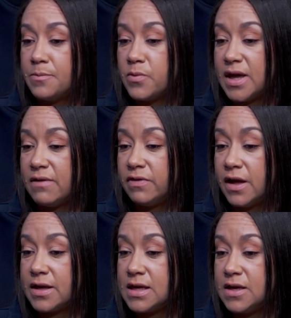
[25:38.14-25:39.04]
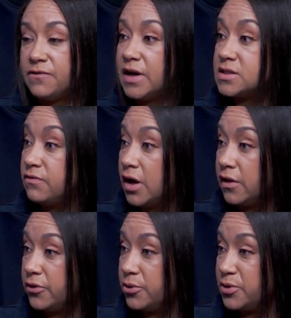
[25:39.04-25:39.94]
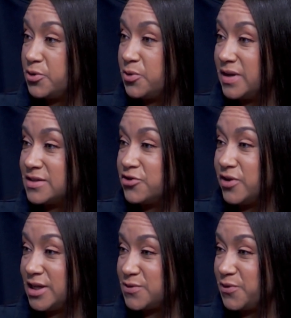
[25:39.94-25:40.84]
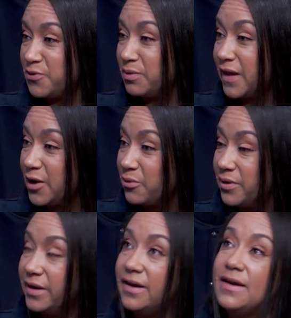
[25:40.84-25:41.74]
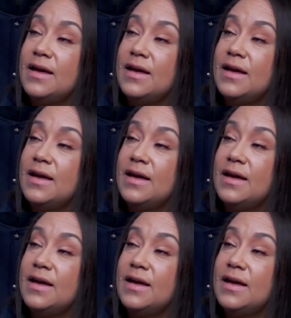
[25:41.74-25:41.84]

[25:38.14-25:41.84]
We have Lucky Fasavalu, who is a transfer from Lakewood,